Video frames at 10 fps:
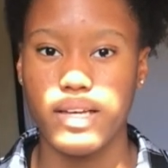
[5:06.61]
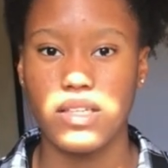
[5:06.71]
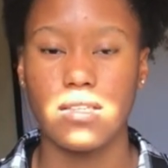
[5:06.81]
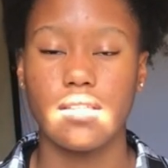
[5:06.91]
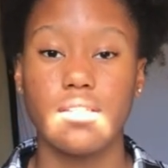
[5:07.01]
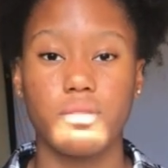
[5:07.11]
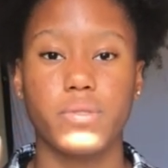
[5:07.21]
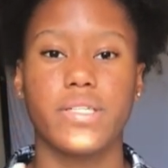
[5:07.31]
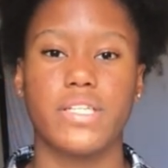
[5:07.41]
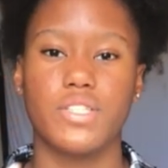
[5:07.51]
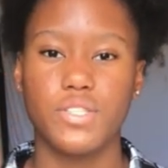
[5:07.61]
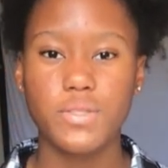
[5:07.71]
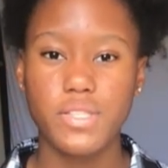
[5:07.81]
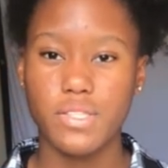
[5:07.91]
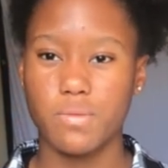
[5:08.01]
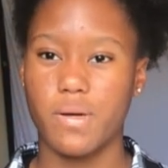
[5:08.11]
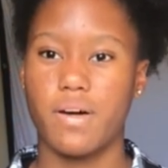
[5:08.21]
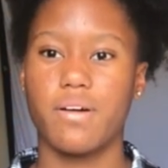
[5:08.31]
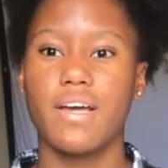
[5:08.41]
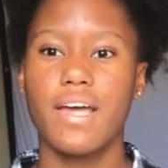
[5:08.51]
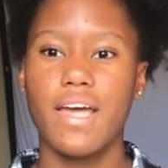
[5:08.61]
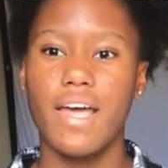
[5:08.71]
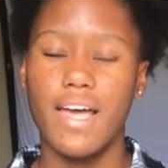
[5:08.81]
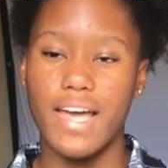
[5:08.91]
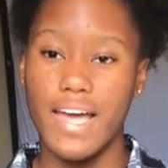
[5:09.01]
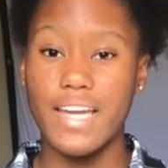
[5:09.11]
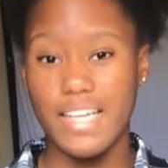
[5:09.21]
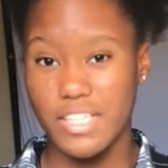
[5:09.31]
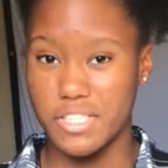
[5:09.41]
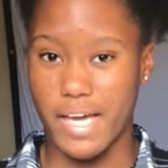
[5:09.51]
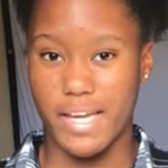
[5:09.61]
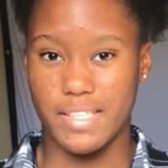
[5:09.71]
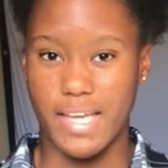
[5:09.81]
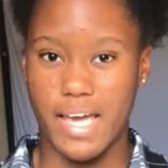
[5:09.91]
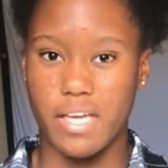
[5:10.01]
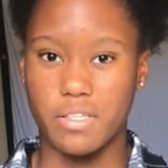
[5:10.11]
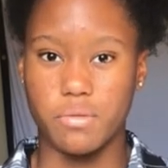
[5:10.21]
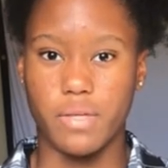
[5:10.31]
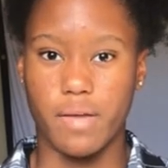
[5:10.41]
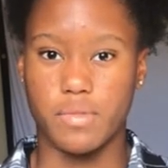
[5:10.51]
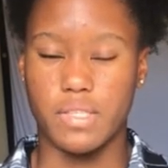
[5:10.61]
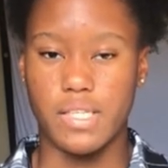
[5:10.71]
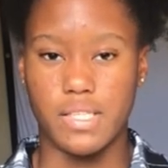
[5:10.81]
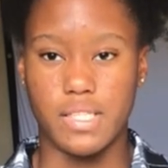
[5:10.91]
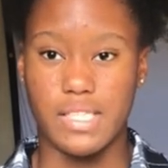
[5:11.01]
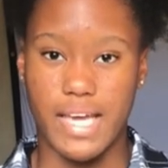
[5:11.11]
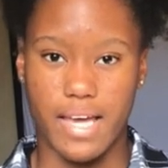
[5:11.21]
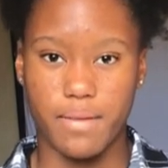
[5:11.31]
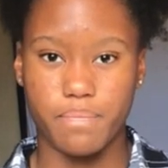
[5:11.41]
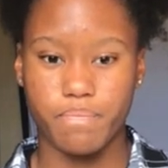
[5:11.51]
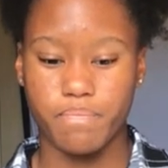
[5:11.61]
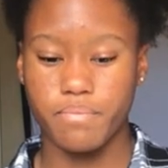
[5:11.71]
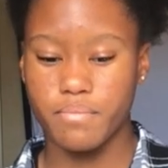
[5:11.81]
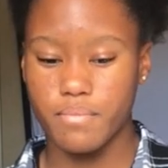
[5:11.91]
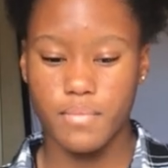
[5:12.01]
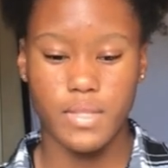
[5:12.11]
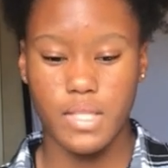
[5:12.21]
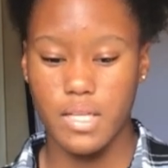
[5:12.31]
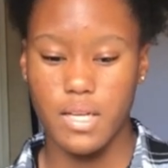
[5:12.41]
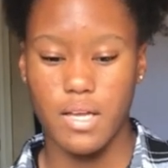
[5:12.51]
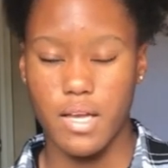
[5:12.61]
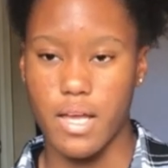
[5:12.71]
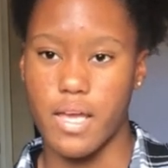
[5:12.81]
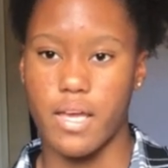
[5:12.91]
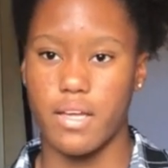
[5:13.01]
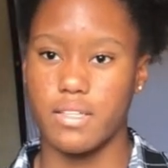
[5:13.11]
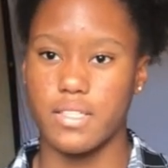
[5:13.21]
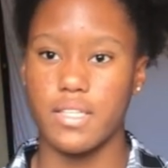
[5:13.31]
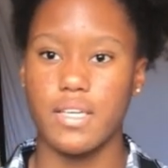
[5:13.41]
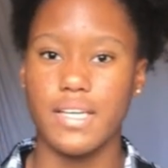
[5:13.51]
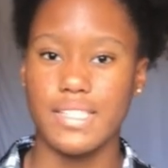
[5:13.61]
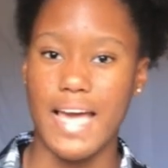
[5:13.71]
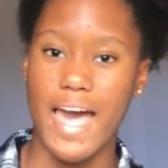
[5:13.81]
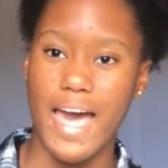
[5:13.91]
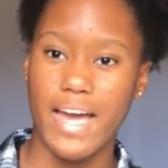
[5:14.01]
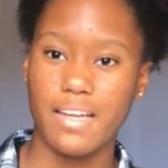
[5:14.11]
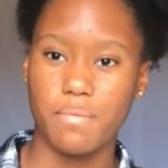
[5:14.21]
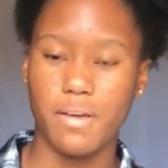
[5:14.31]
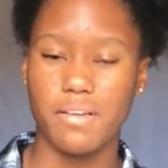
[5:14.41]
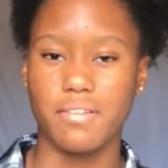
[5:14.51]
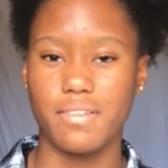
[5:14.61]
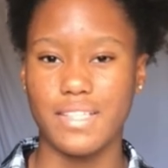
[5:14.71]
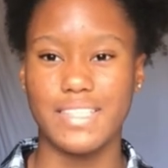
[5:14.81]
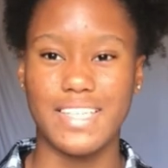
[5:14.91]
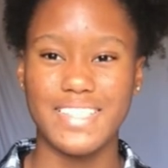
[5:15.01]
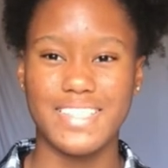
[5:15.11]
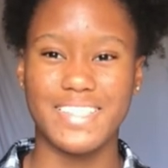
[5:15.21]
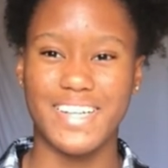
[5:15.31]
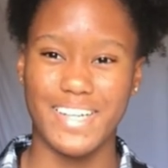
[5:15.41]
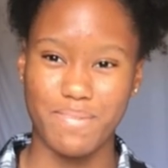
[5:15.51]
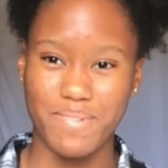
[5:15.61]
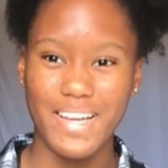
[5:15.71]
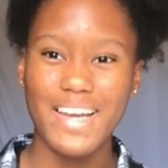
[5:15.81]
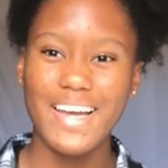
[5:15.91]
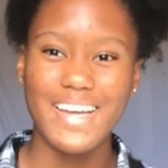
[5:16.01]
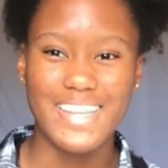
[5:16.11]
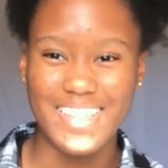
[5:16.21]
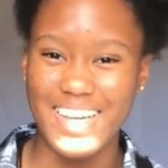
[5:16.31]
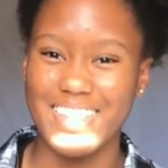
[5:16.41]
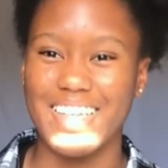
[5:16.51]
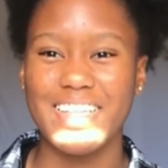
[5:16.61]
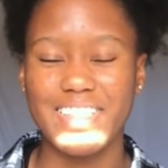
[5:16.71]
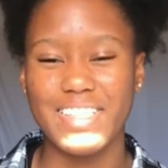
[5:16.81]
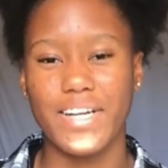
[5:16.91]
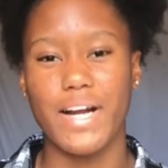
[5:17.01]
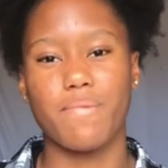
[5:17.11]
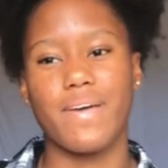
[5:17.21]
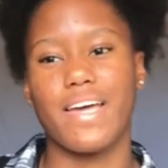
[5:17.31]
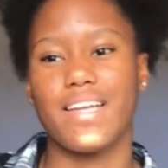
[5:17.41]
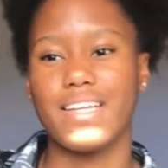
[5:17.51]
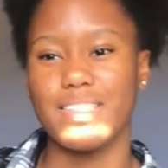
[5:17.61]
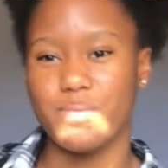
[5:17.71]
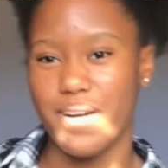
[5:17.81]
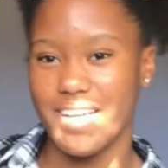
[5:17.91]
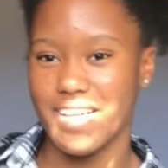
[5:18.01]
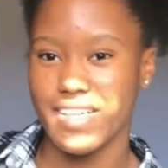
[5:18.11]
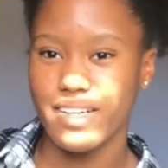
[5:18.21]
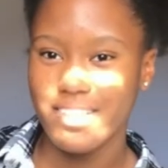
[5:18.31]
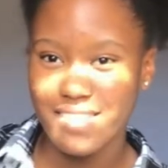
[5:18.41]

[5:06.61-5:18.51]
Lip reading: Like, he's a really good shooter as well. And he just had his AAU games today. And his Instagram, he has an Instagram, and it's right here.